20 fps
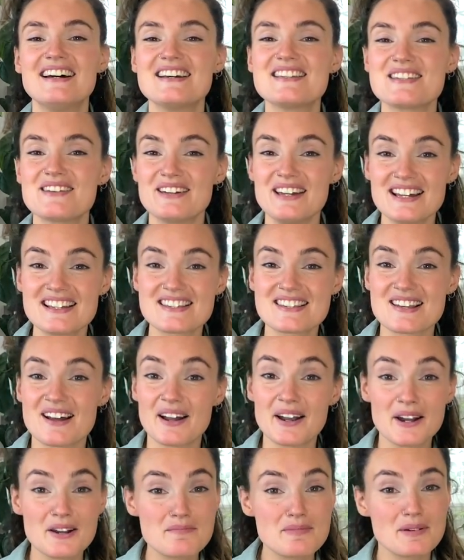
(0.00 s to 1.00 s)
So yes, I
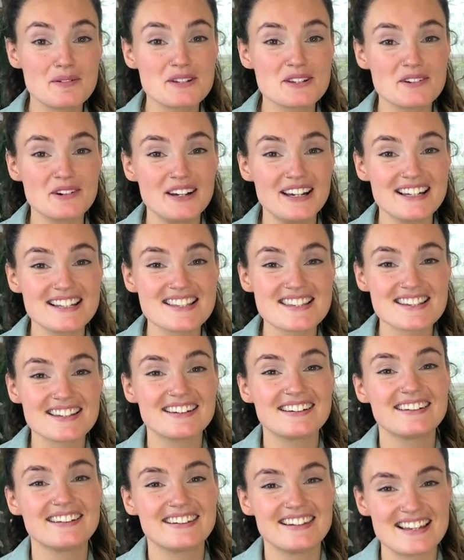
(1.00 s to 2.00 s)
hope you enjoy
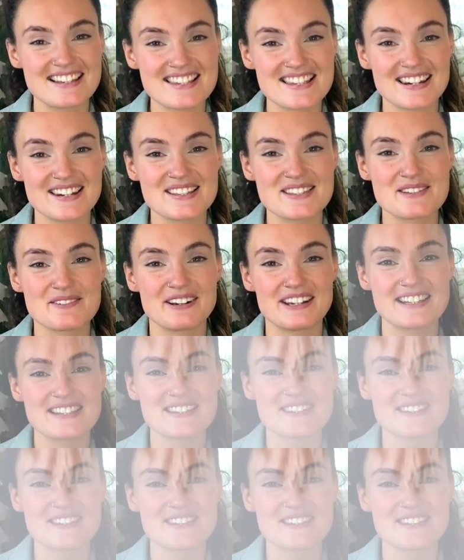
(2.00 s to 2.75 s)
it. Let's get into it.